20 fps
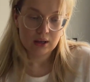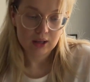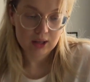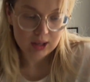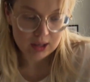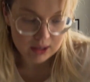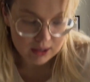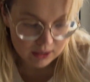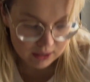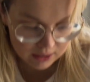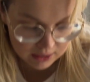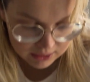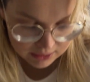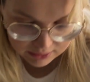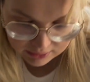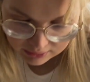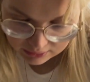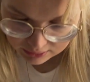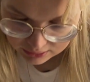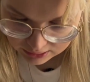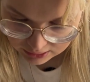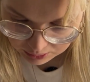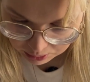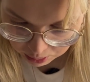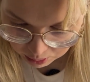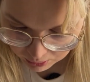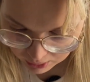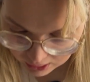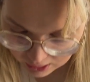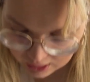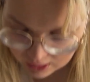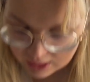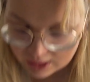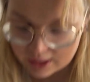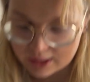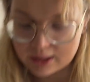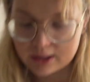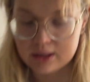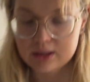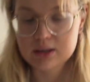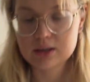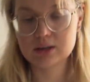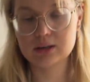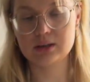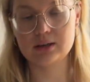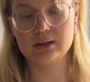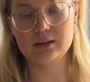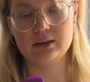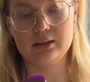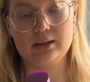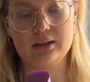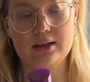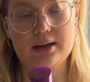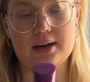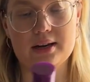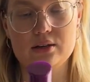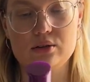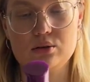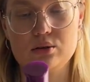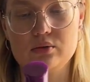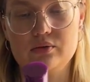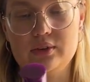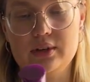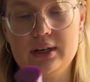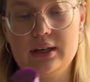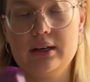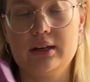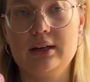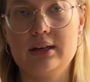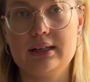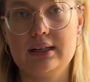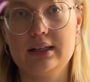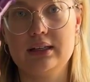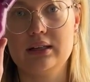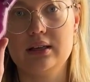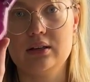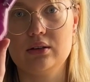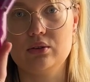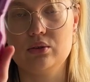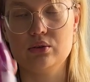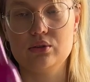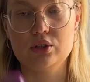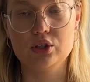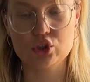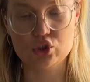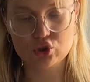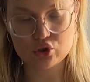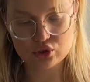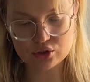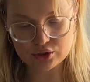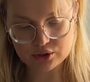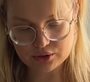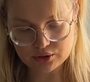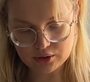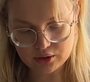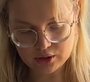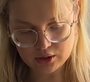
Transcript: and my rest of the Redken conditioner.